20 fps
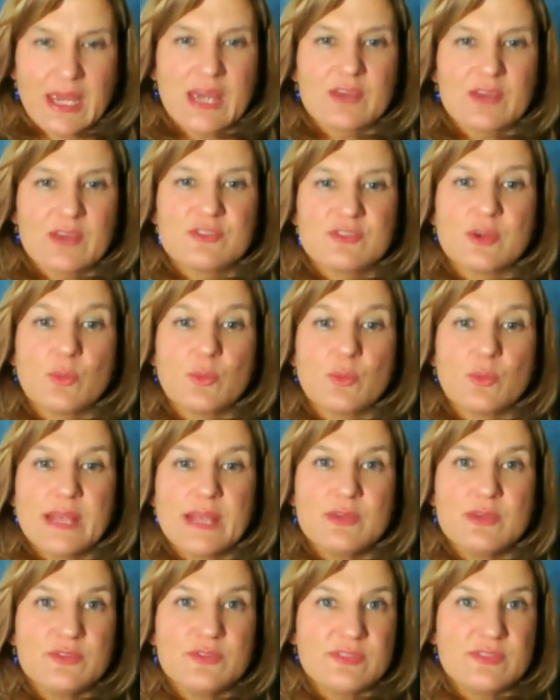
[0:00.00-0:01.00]
So
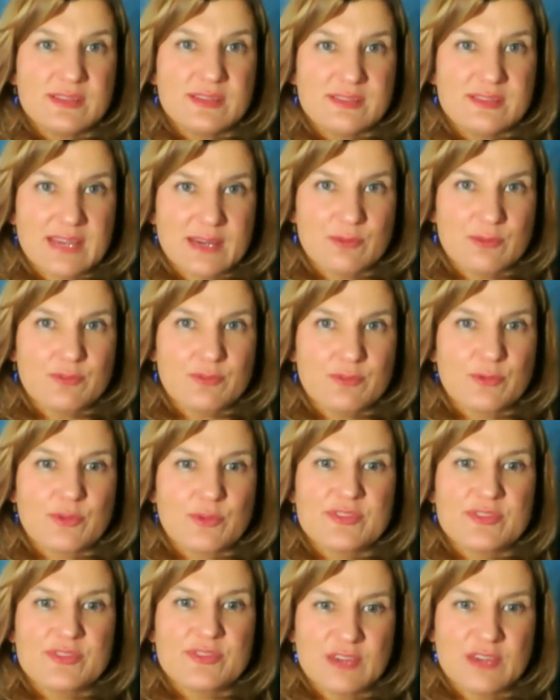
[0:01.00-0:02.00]
when you sit down for a
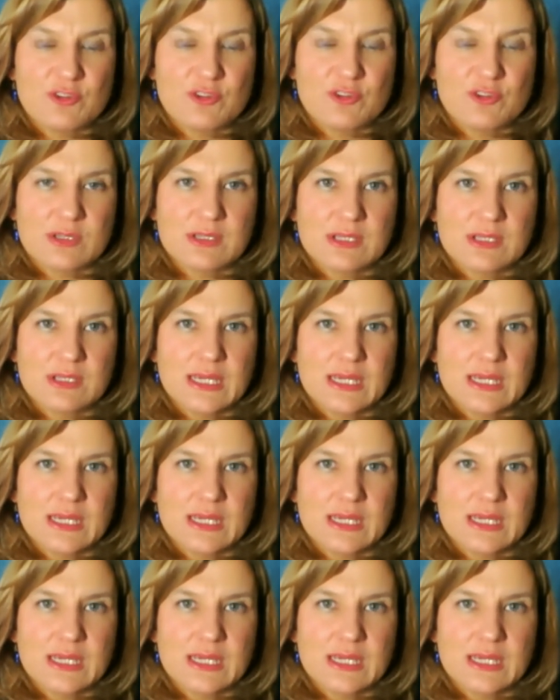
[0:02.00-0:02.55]
session,